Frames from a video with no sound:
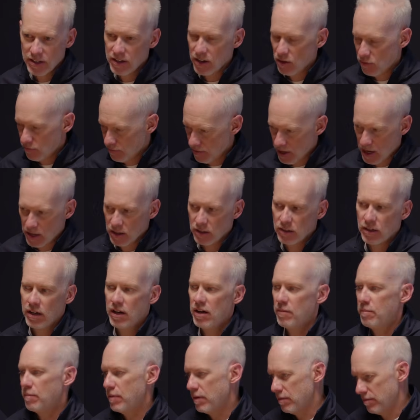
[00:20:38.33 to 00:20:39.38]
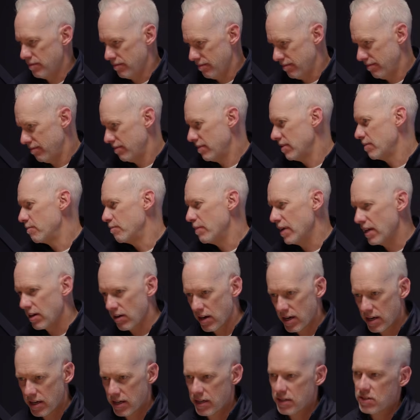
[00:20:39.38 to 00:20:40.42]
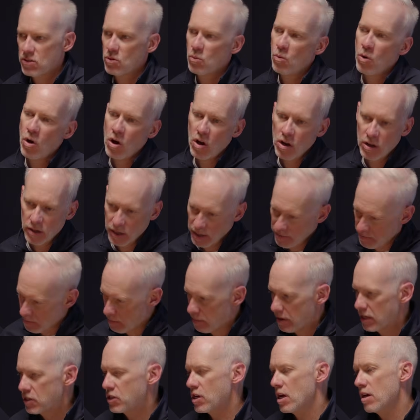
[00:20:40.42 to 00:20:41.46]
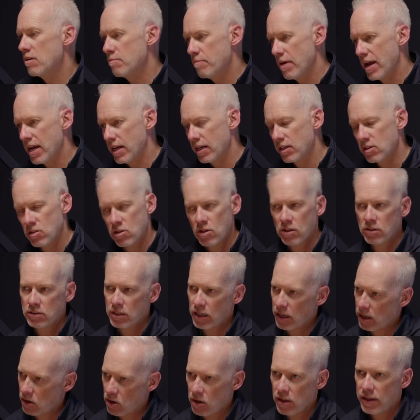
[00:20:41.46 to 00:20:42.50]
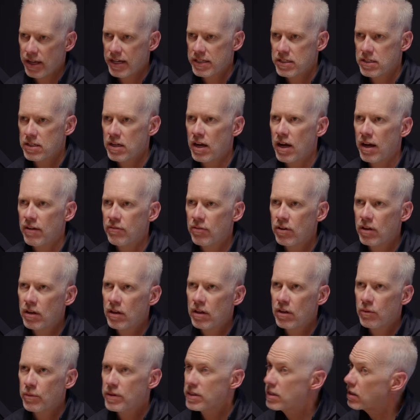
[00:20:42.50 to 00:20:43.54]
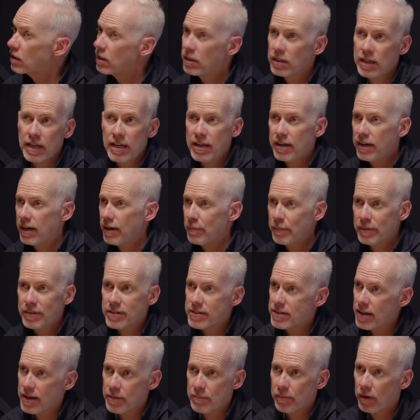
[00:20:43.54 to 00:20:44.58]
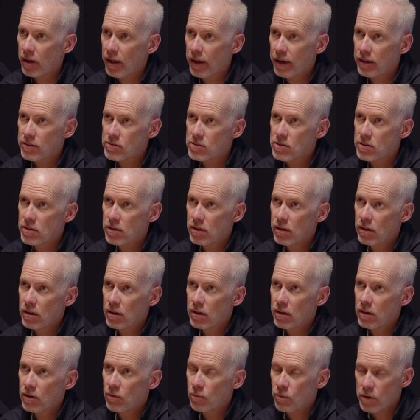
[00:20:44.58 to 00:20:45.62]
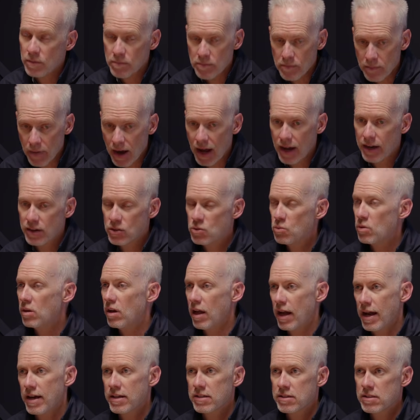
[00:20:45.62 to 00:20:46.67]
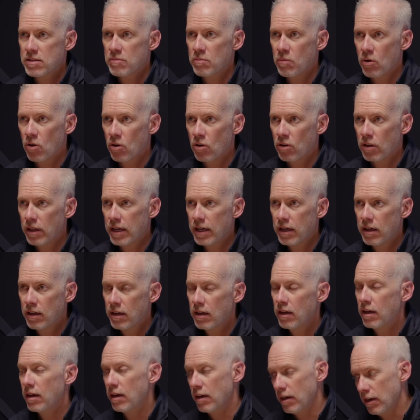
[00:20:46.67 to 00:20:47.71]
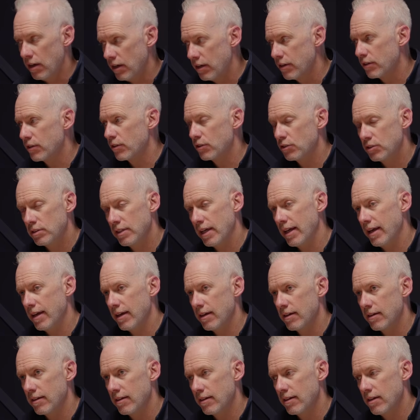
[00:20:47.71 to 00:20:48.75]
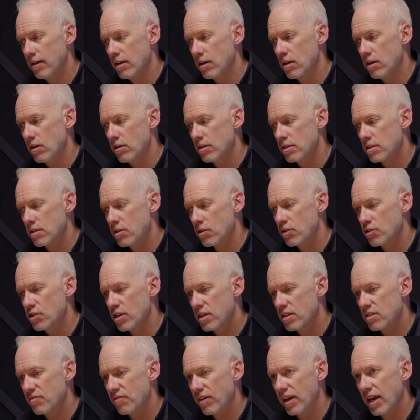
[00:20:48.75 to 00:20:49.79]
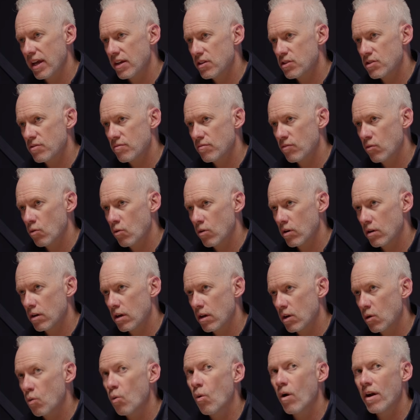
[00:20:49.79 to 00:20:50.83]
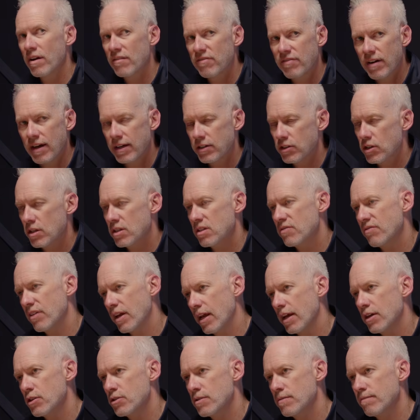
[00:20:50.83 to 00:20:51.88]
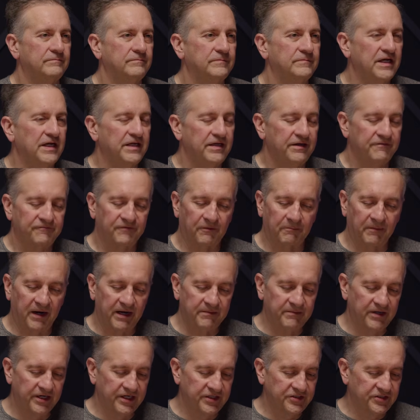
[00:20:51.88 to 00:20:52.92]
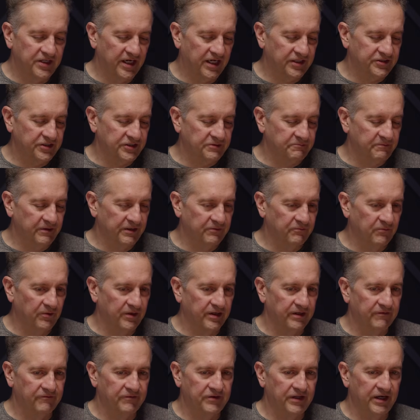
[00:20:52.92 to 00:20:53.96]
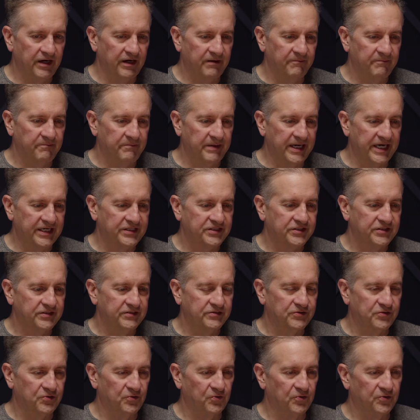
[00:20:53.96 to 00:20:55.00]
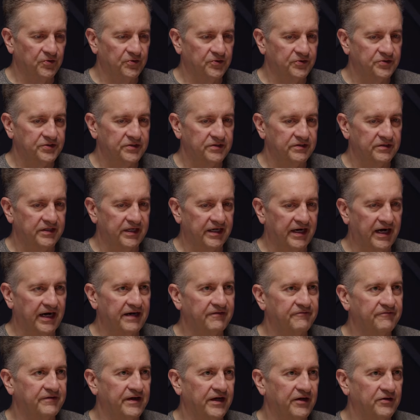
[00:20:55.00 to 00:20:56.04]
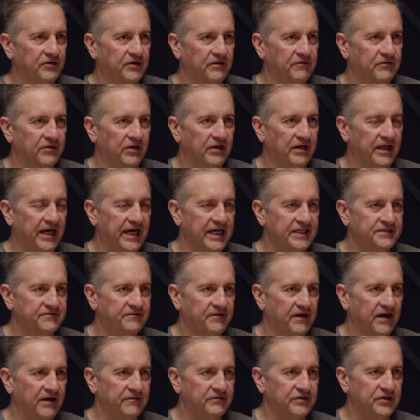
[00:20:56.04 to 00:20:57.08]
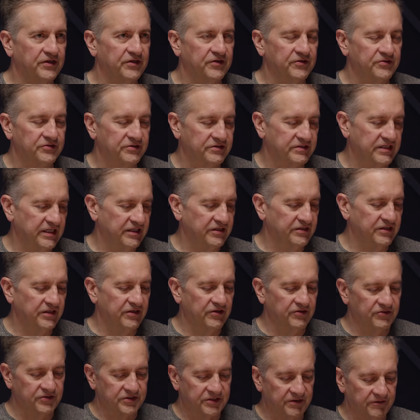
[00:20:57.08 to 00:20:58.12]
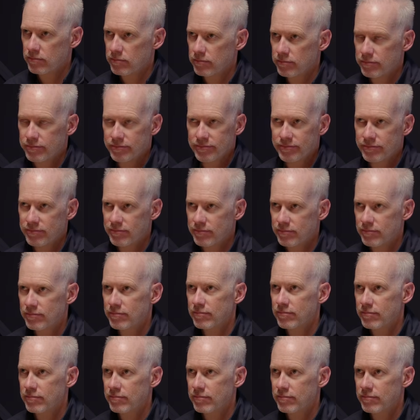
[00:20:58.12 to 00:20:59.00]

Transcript: followed up and beat our head against the wall and given a bunch of unpaid consulting and all that stuff, we still end up at the same place. We might as well ask them early and understand, is there a justification for it, a quantified justification? For my money, Josh, it's been one of the best tools that I've found over the last 5 years, 10 years to develop my skill